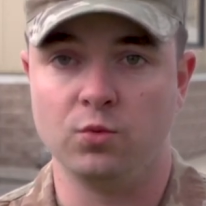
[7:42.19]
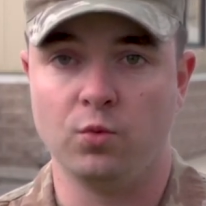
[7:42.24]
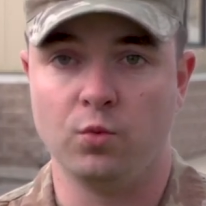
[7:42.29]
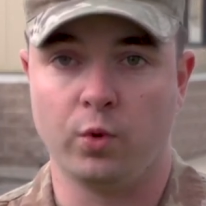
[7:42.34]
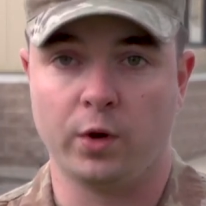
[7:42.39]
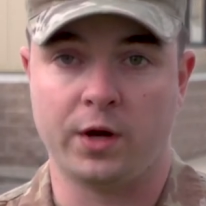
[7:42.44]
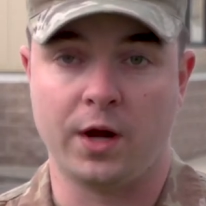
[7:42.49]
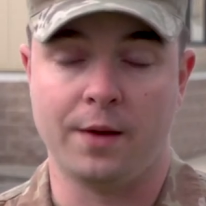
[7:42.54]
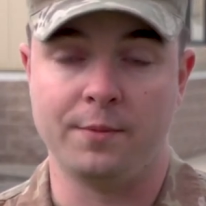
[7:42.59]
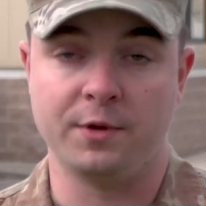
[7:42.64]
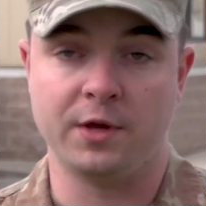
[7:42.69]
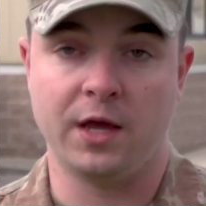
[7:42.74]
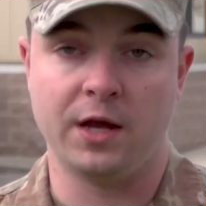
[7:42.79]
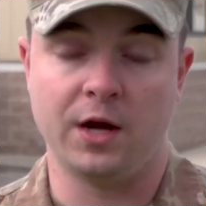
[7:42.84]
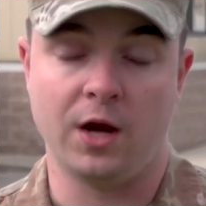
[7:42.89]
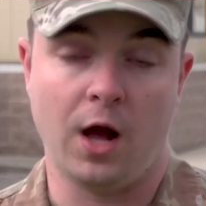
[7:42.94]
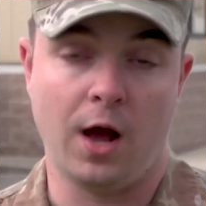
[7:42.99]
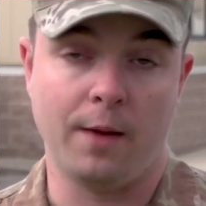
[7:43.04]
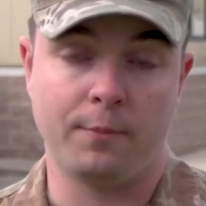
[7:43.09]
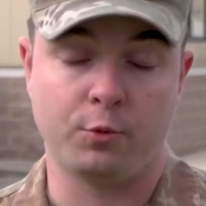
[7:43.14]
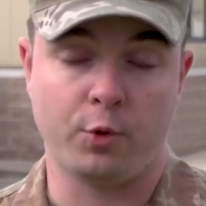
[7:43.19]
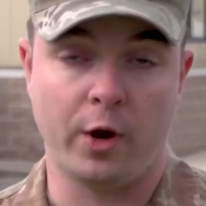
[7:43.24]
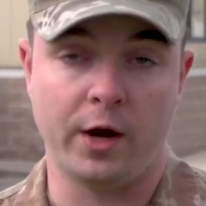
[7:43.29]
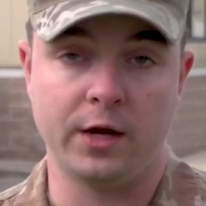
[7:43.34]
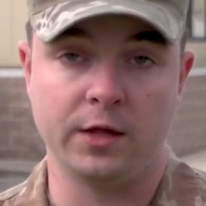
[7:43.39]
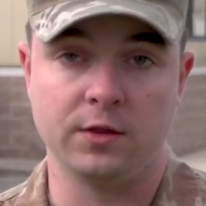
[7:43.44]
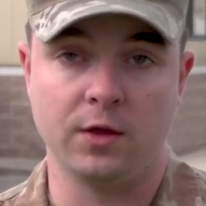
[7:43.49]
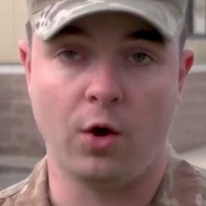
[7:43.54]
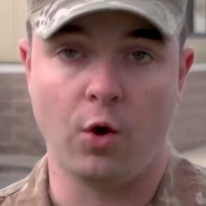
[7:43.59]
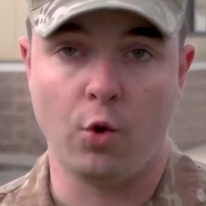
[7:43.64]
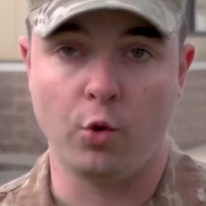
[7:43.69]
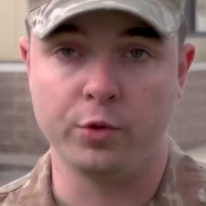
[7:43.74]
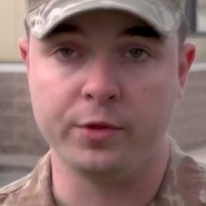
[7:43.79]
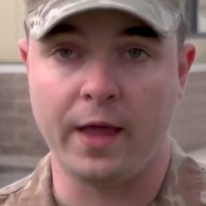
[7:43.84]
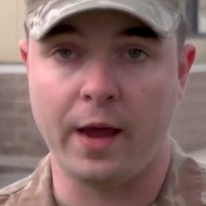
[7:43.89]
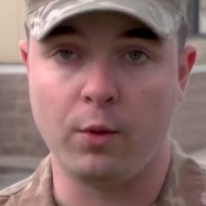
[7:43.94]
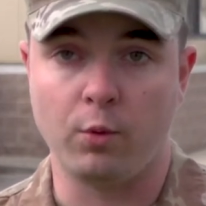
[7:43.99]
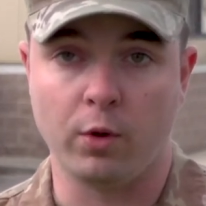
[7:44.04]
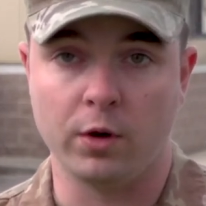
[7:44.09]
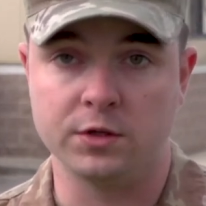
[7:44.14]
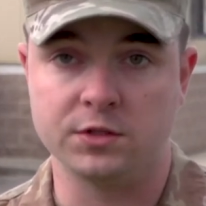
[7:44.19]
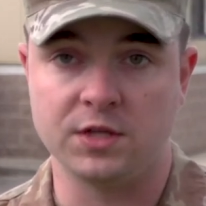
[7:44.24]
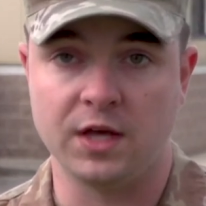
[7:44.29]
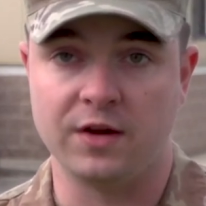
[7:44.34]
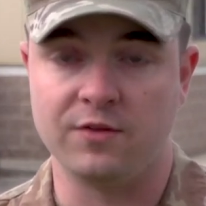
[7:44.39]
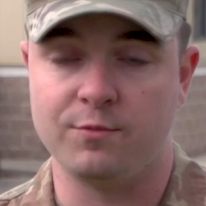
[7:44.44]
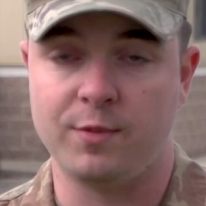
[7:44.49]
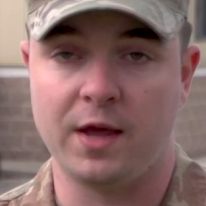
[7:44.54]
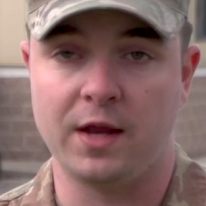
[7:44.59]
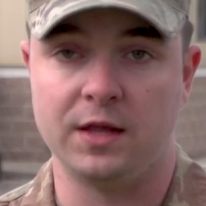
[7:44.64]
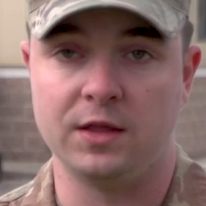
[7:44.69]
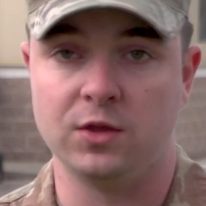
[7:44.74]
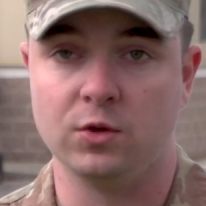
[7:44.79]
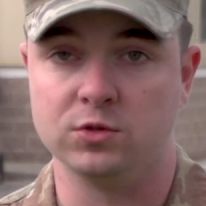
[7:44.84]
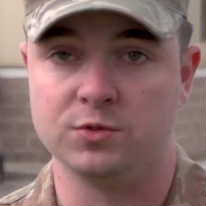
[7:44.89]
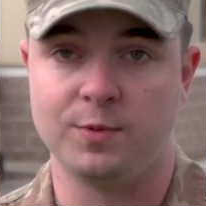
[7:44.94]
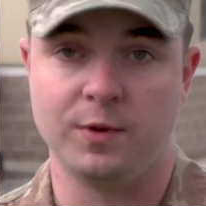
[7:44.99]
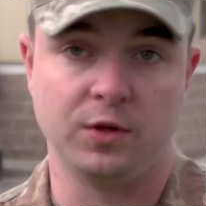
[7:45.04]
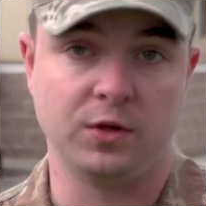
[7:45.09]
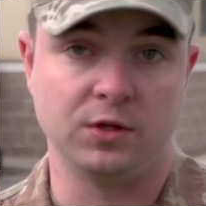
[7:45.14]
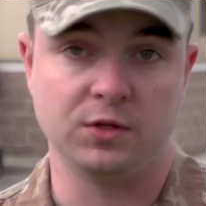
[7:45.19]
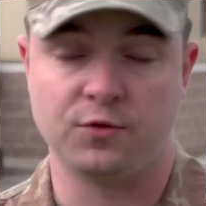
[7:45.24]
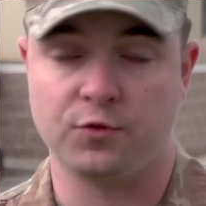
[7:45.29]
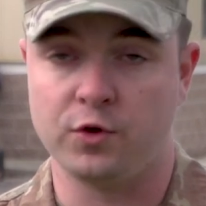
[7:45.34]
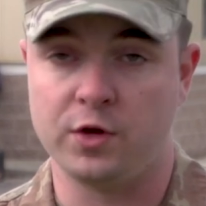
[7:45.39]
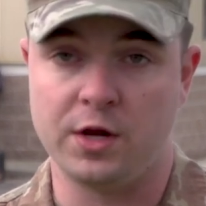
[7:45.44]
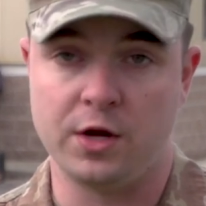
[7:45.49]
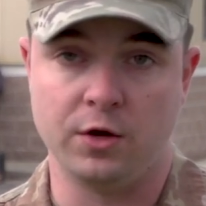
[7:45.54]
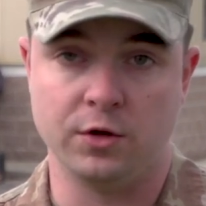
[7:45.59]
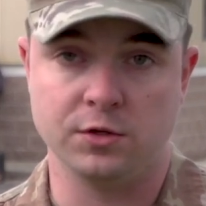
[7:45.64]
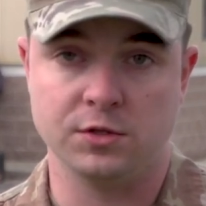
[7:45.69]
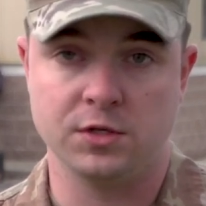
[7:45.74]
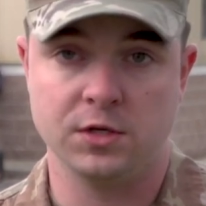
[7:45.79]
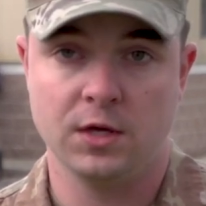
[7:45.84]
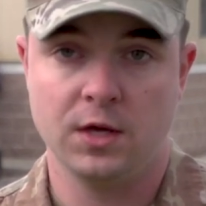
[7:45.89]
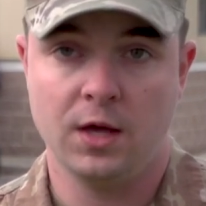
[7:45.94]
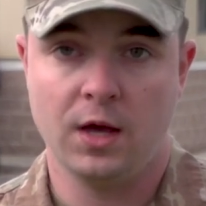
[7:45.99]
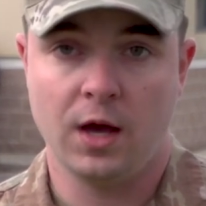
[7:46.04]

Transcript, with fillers: we're coming in and upgrading the old networks that have been in those buildings for years.